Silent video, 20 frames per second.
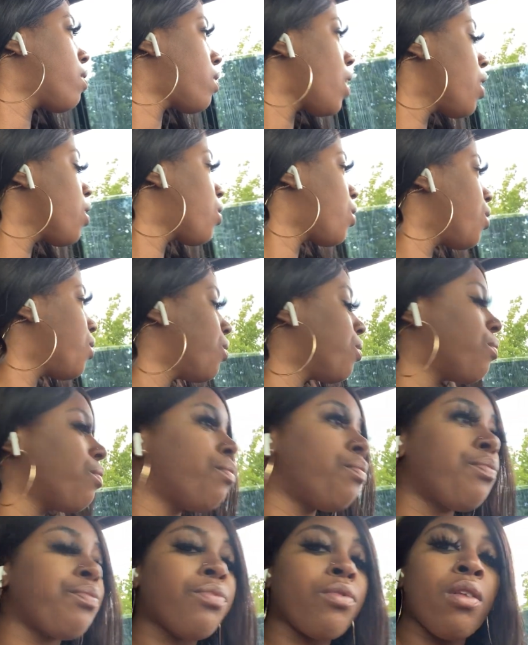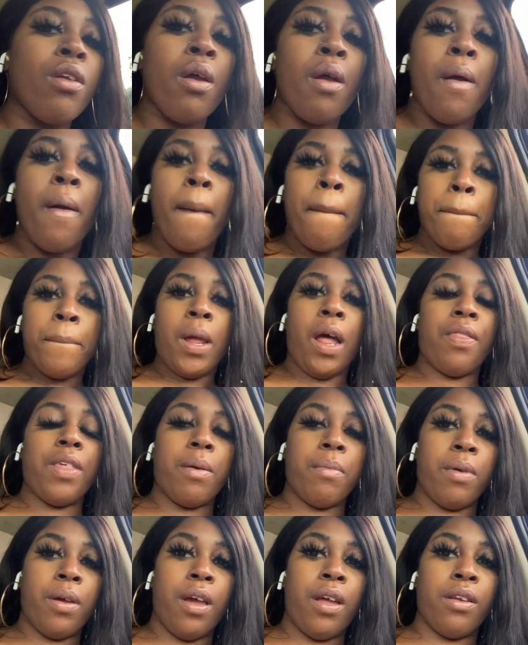Thank you. Yeah, I think
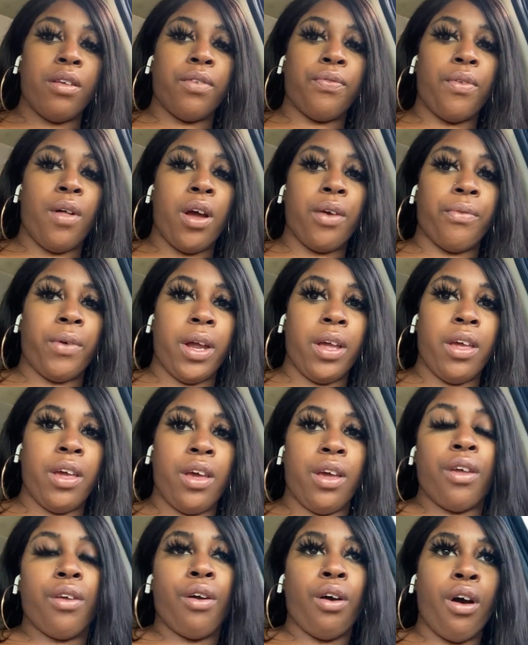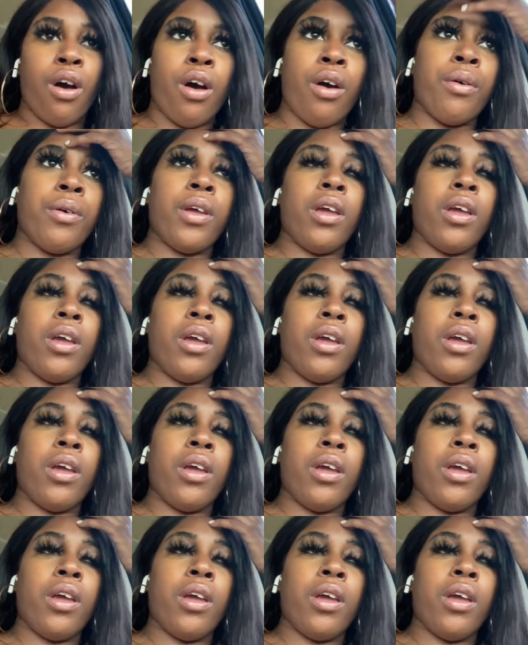I'm gonna end this vlog right here, y'all.